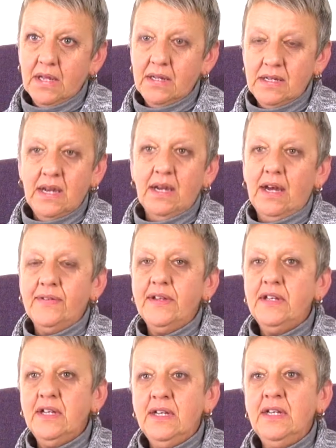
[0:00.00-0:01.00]
Yeah, I
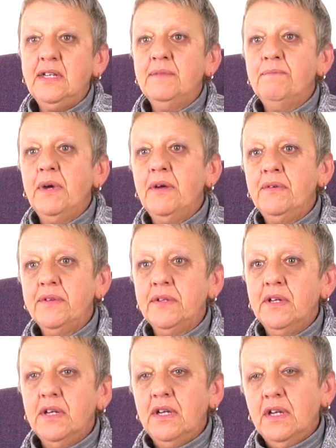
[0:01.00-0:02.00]
think you need them
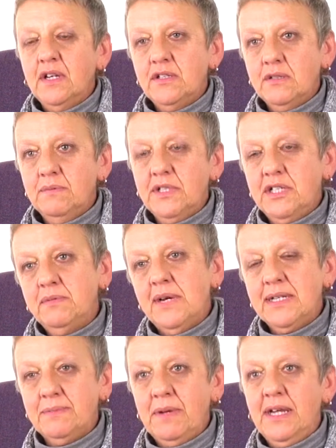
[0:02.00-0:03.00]
both. Somebody to
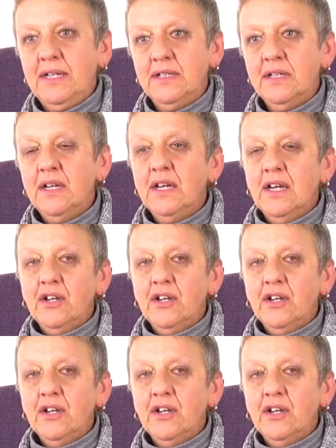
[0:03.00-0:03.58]
explain,